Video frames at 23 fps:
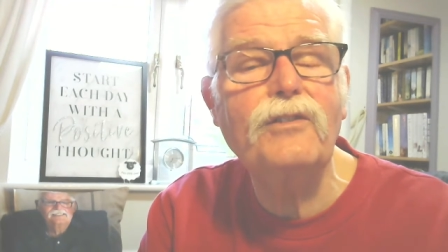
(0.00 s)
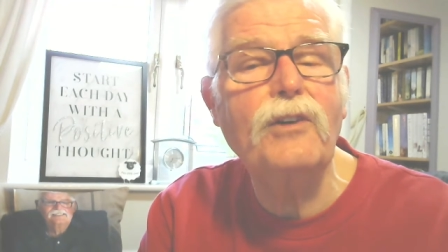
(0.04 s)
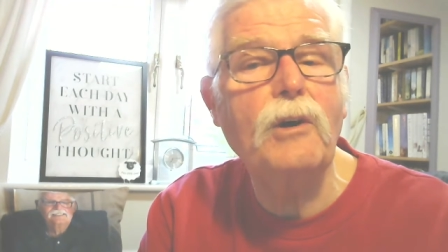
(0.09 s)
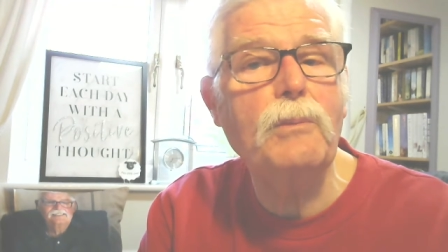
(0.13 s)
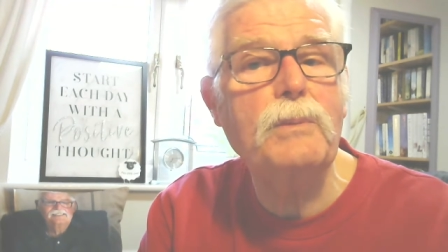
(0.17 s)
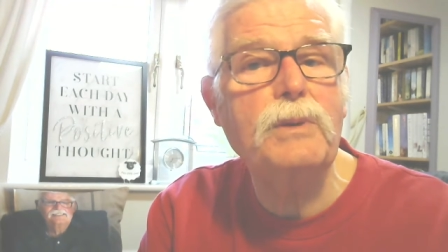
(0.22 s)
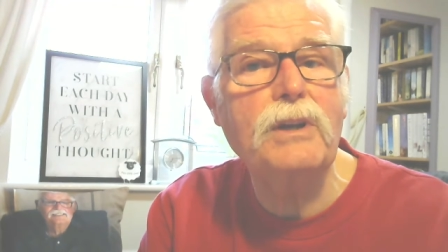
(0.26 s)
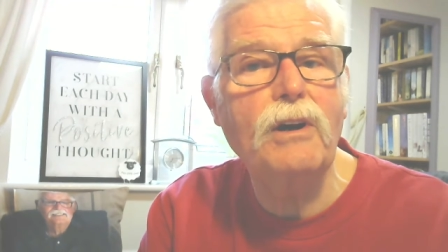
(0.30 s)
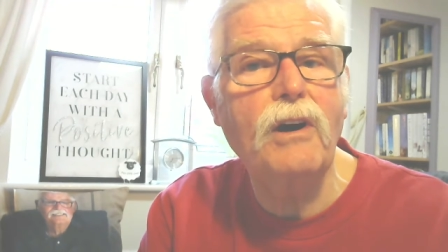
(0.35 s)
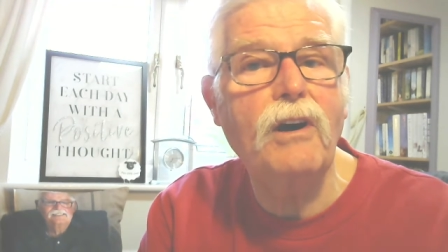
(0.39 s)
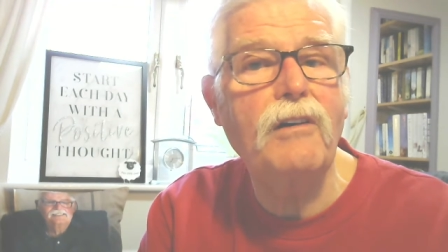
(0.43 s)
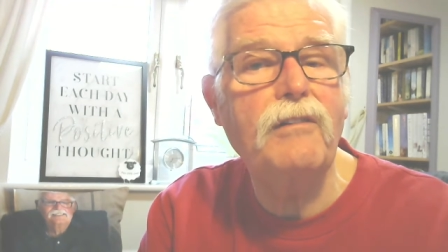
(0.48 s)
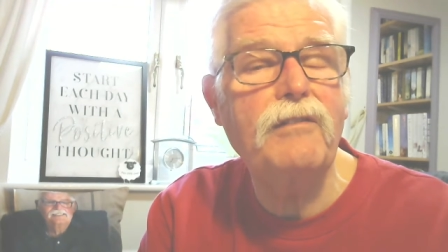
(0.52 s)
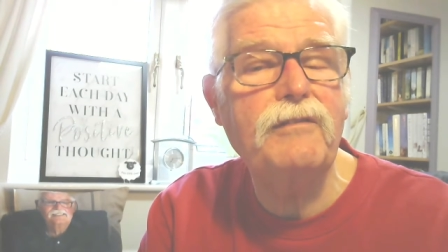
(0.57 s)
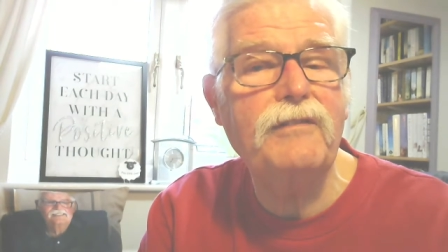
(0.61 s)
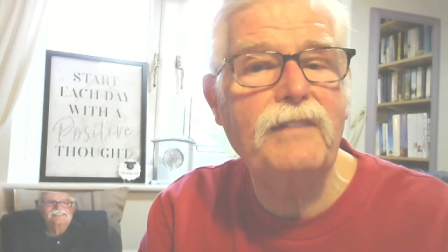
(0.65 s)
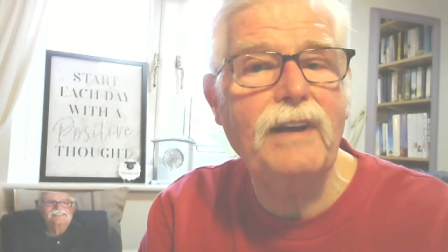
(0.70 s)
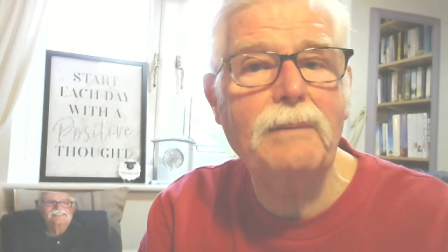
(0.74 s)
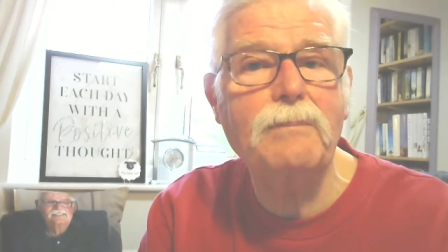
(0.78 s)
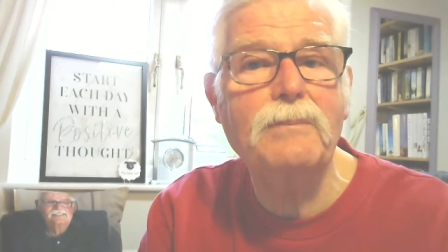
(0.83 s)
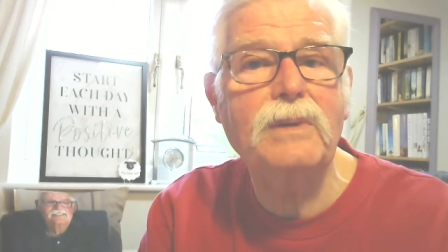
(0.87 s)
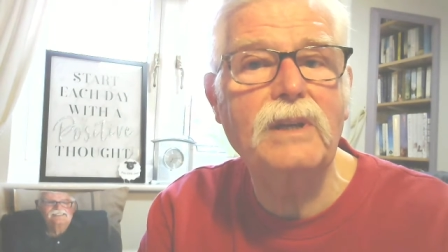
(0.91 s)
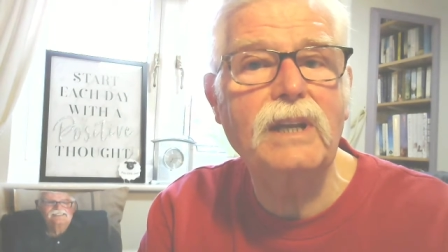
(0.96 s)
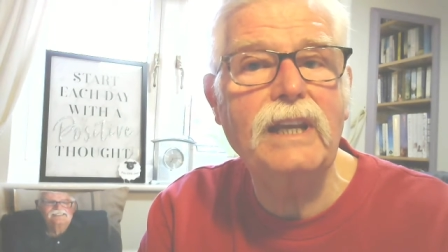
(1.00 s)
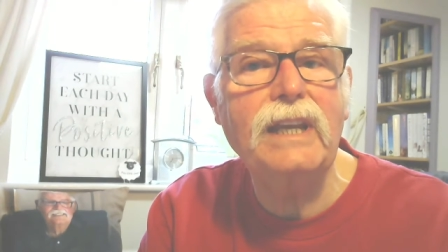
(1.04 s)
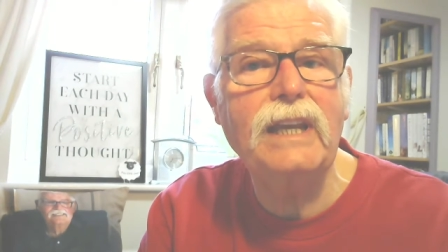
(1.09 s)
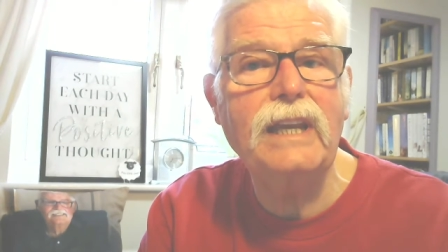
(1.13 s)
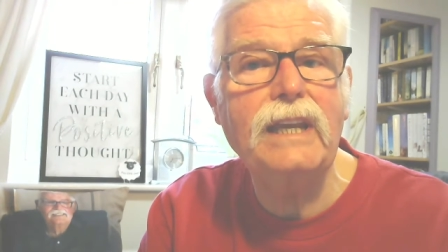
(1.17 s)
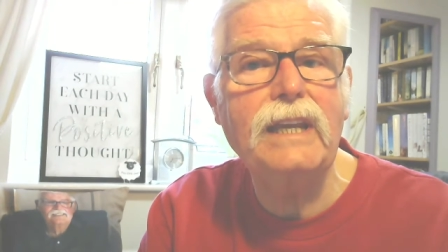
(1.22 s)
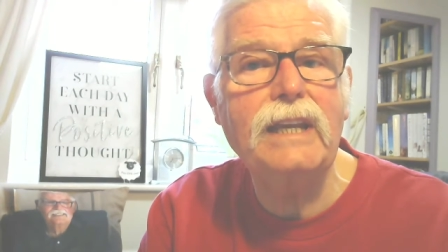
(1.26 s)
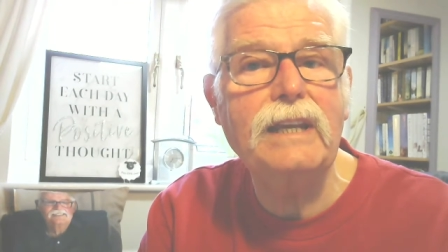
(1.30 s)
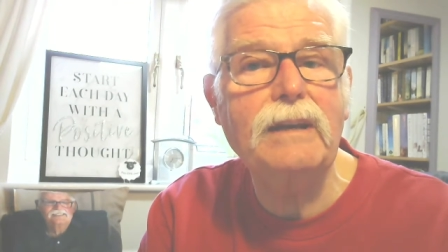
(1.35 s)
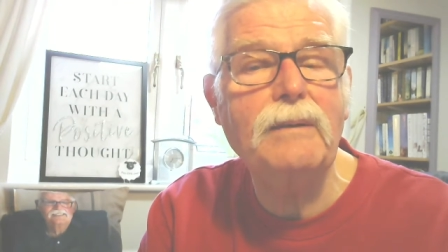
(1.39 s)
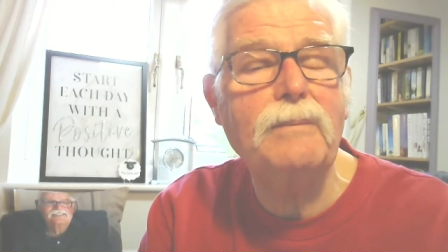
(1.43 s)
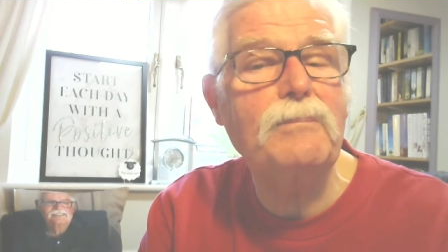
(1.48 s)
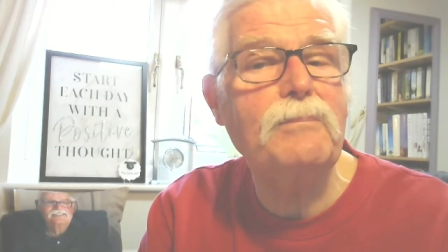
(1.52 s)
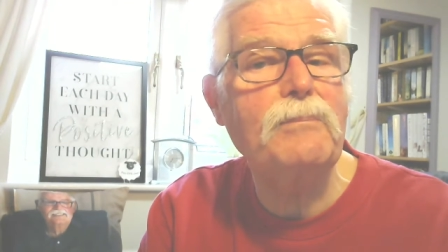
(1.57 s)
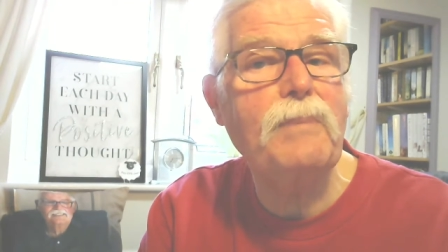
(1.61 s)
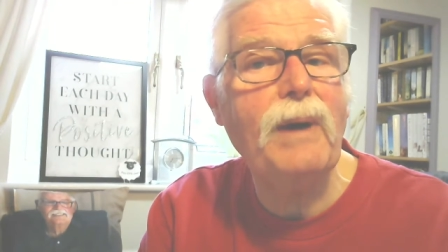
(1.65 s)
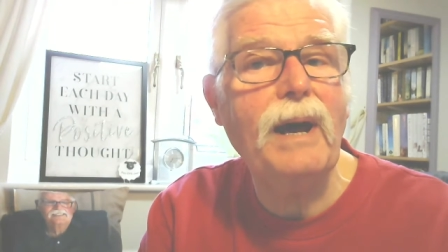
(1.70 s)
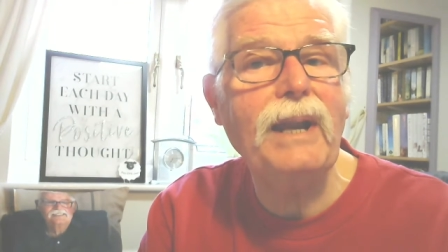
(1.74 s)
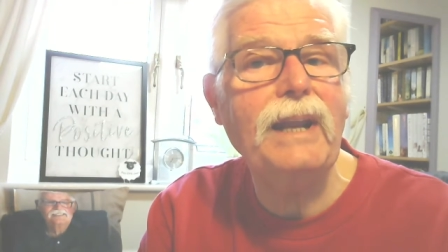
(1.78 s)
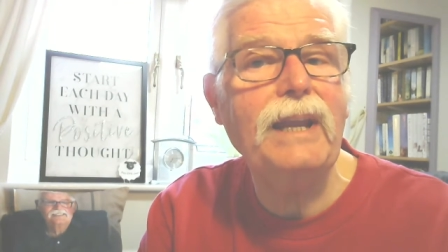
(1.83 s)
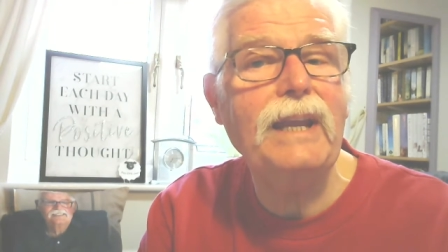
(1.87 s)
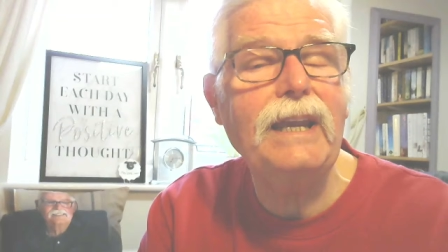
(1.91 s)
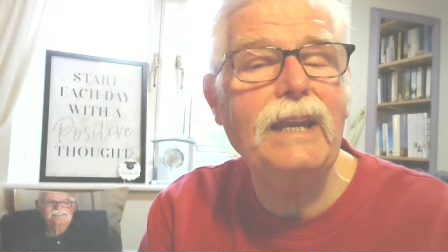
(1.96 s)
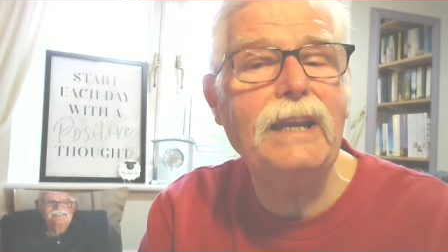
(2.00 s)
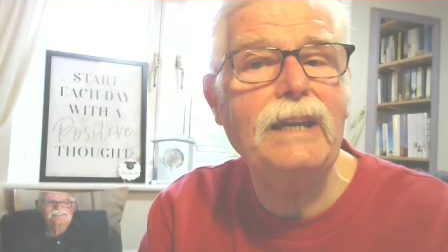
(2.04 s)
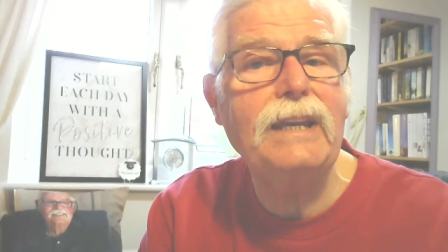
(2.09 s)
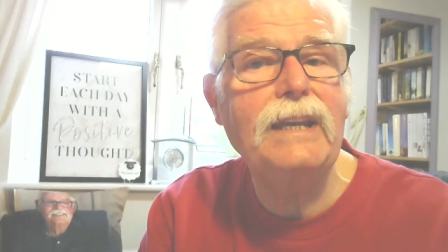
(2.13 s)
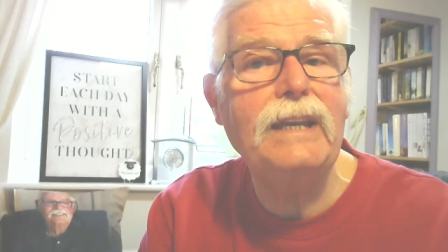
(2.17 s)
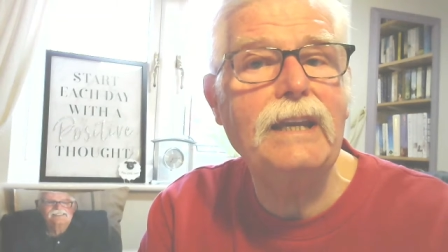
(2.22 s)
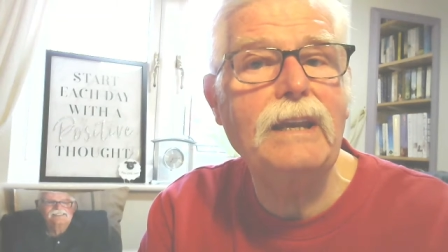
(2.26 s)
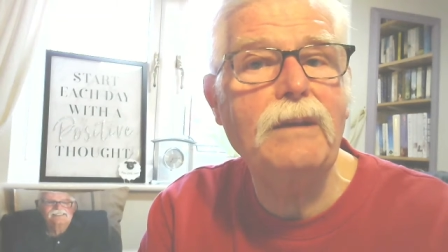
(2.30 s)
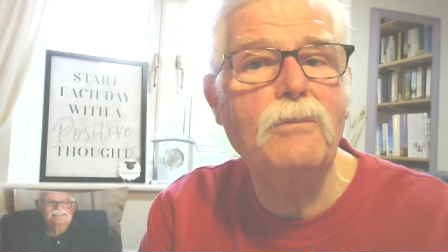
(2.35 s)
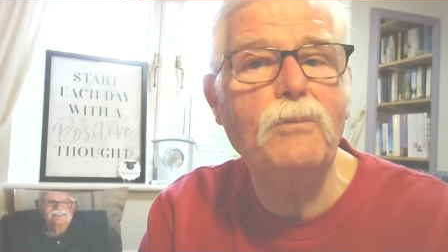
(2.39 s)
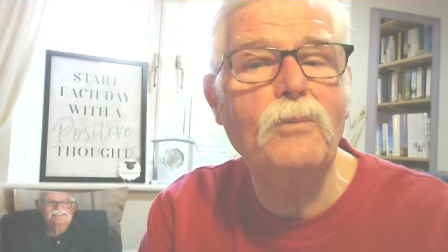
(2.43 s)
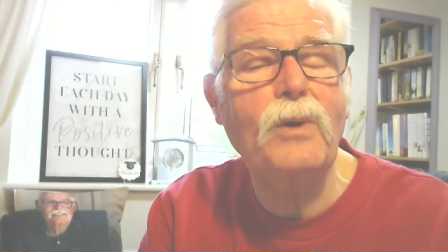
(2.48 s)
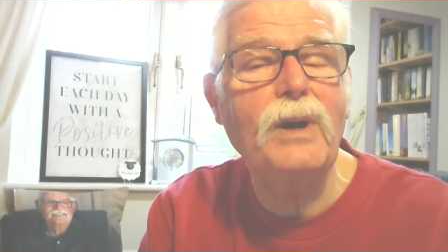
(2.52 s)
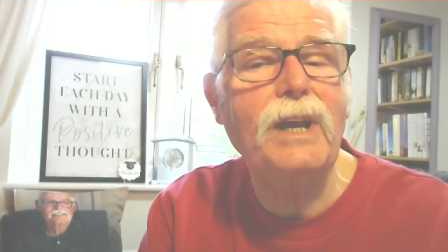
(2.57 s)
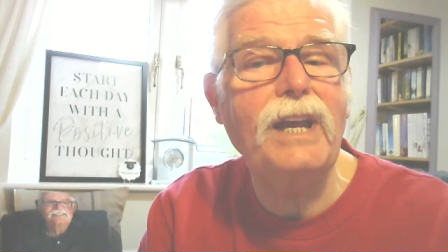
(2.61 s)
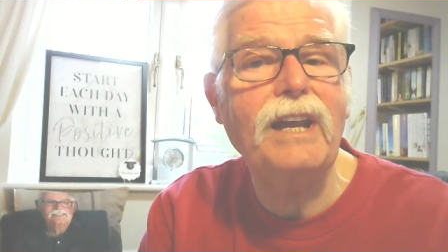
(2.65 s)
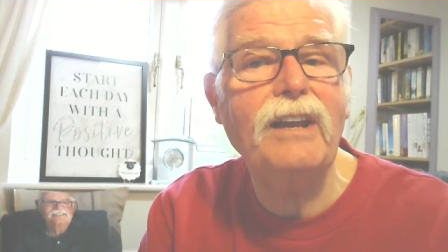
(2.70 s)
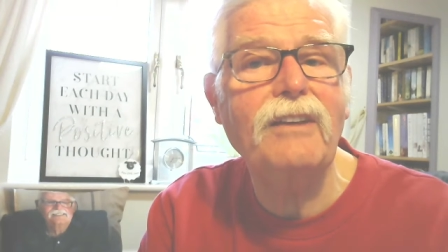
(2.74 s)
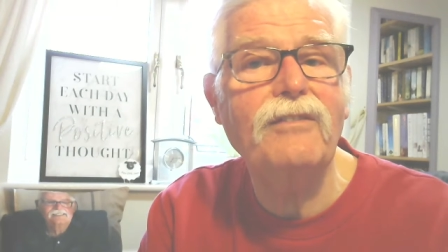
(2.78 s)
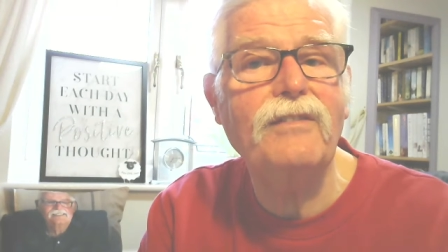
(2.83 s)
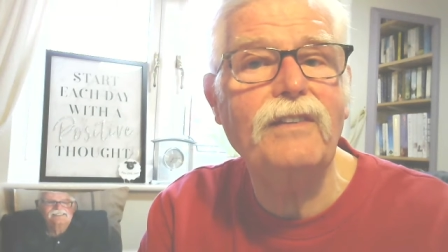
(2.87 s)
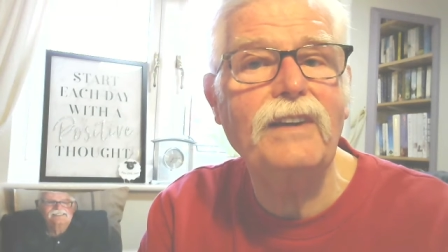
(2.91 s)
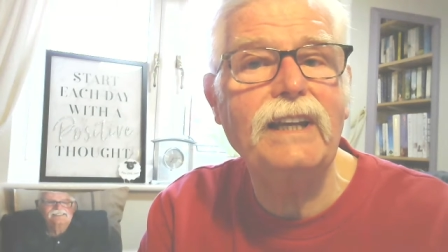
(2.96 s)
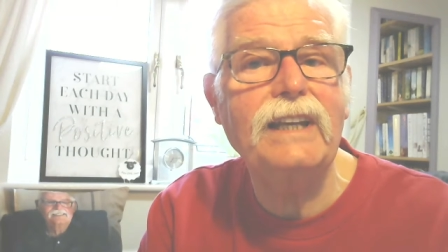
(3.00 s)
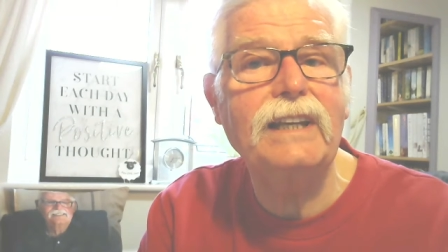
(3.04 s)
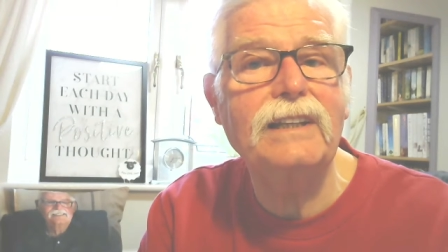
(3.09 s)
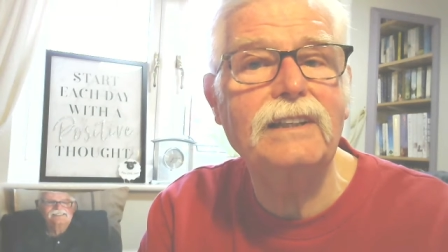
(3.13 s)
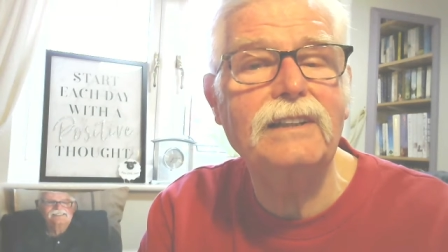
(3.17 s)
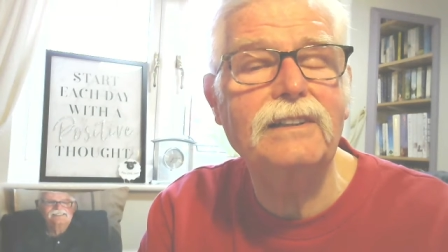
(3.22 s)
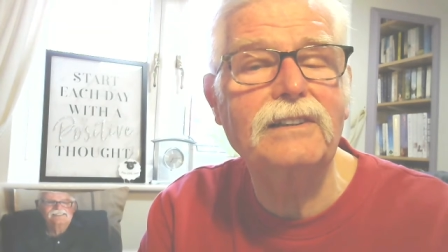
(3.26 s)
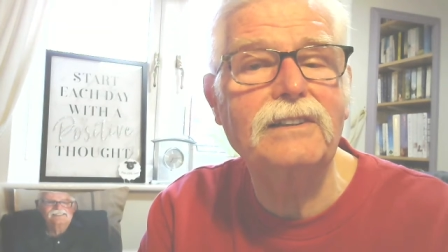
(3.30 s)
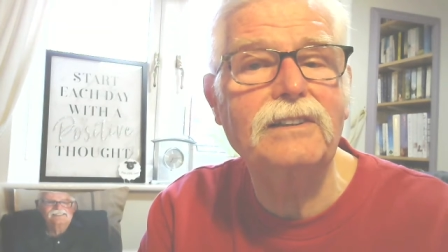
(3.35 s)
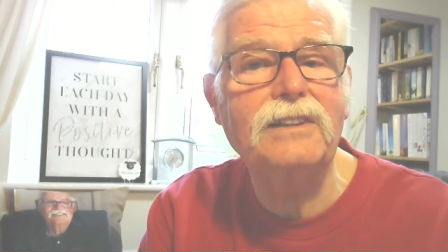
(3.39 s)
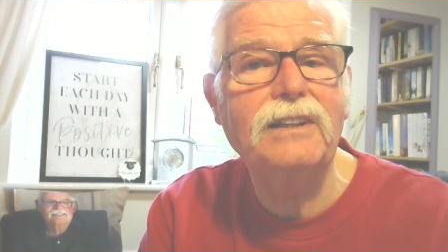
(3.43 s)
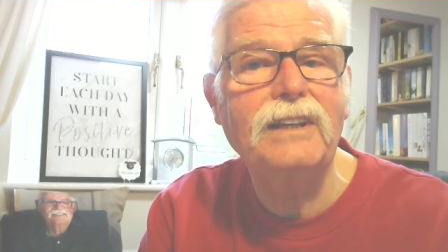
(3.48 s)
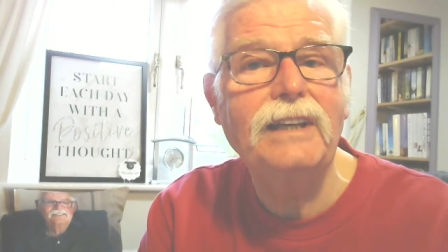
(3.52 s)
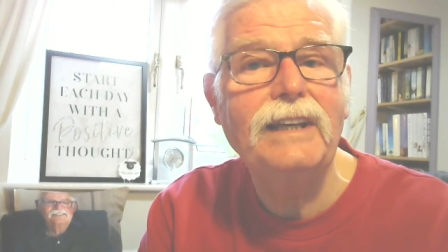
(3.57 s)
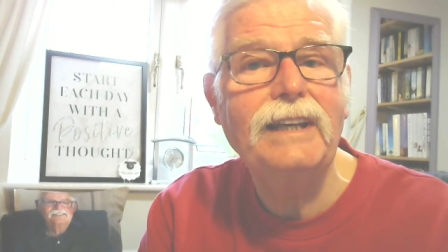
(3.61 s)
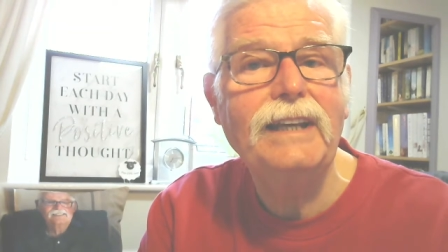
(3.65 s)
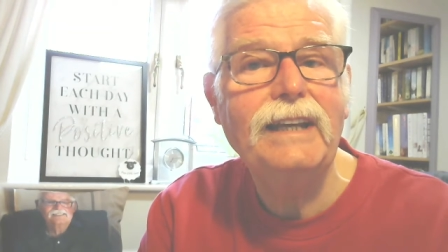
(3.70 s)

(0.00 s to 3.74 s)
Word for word: from your family in Barry Wakefield.